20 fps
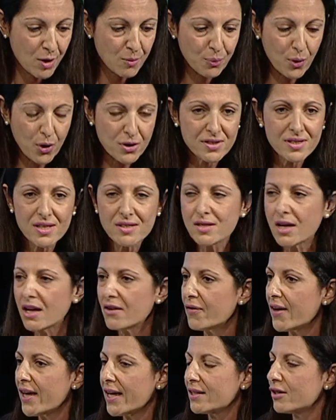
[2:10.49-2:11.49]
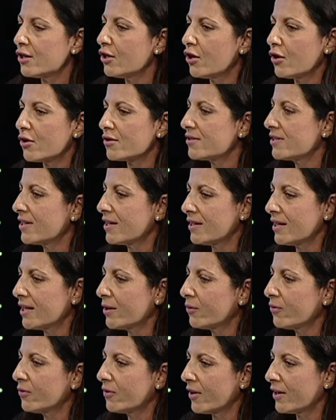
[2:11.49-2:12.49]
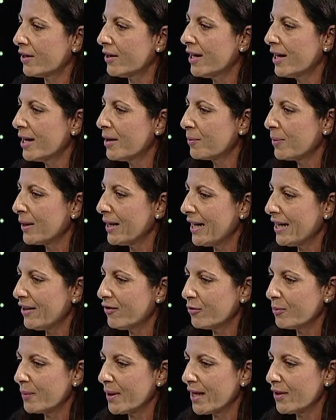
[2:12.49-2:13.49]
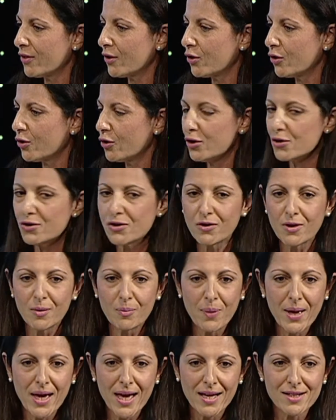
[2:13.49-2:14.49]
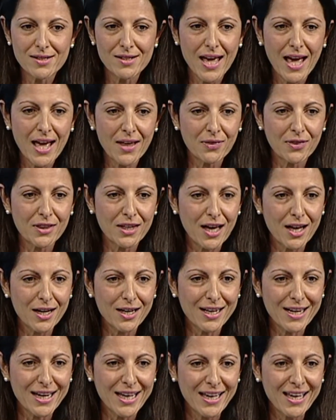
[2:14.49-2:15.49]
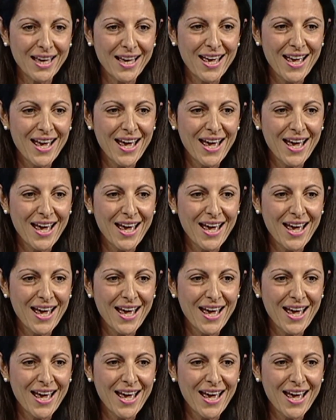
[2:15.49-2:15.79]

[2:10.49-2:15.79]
Bosses, I've had lots at Nielsen. Believe me, the good, the bad, and the ugly.